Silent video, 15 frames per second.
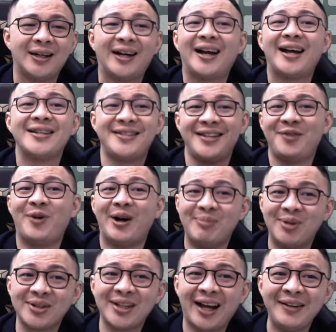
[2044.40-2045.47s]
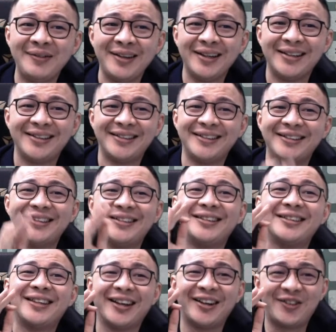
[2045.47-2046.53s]
I say one more time.
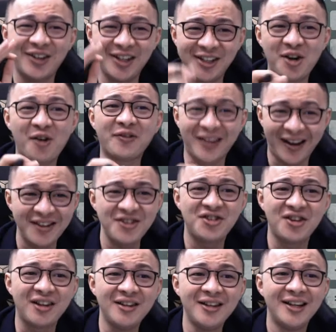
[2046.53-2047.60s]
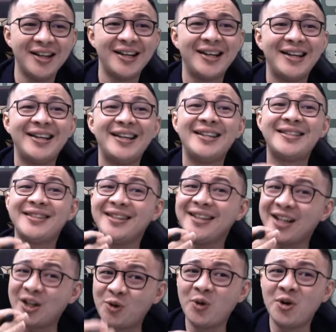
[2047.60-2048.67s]
The gradient of tangent is
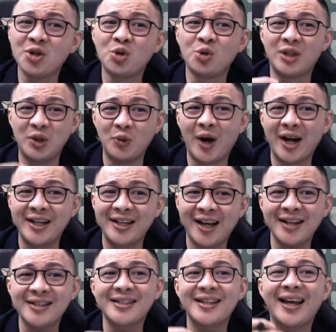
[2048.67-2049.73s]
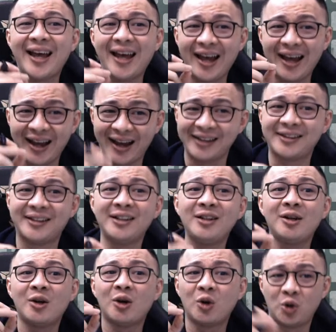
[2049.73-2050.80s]
equals to dy dx at the
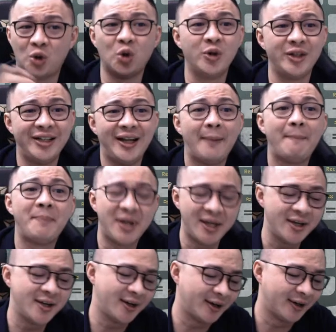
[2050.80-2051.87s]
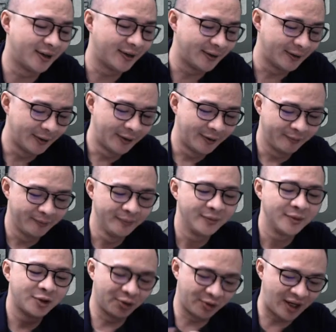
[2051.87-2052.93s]
coordinate P here.
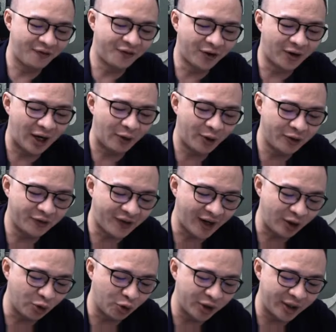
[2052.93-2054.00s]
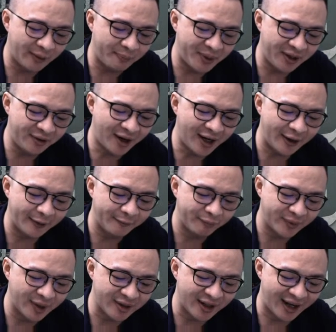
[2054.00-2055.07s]
So therefore, I want to find coordinate P, right?
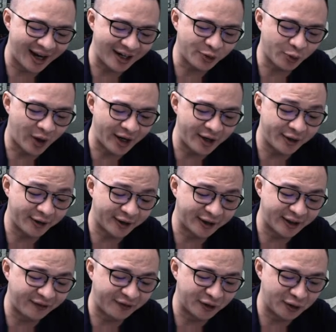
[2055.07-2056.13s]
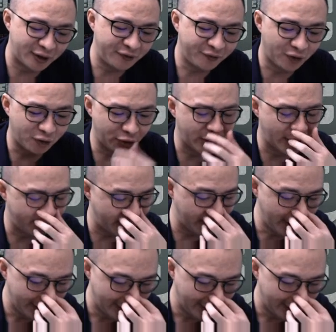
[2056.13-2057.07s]
There's an xy here, definitely, for coordinate P.